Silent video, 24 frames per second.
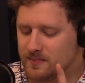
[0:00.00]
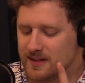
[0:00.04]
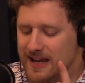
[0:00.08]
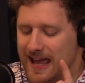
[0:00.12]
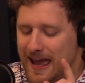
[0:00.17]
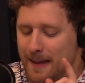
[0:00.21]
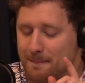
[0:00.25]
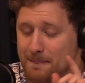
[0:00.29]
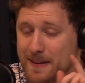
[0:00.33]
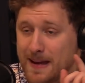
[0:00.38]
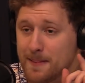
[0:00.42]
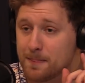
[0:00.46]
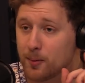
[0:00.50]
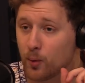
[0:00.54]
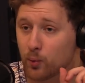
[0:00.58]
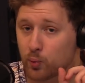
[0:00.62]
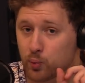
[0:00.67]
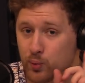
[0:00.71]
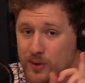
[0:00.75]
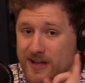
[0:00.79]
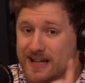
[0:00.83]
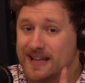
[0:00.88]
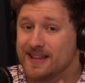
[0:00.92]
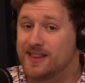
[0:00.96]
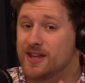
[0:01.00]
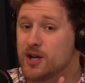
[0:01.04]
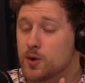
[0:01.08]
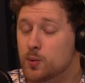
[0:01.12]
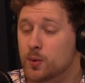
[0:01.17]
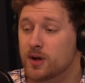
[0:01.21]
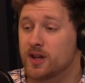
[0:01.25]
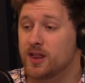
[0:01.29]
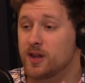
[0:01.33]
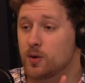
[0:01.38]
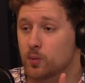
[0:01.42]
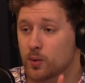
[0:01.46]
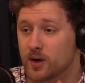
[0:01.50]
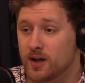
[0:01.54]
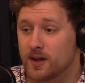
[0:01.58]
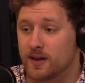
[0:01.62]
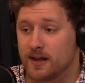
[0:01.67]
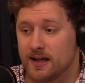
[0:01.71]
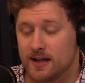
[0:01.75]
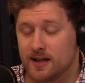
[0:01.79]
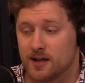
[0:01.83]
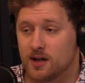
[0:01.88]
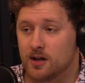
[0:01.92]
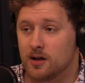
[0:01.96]
And people really, really,
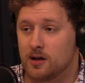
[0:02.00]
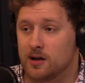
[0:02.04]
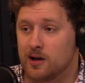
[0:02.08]
really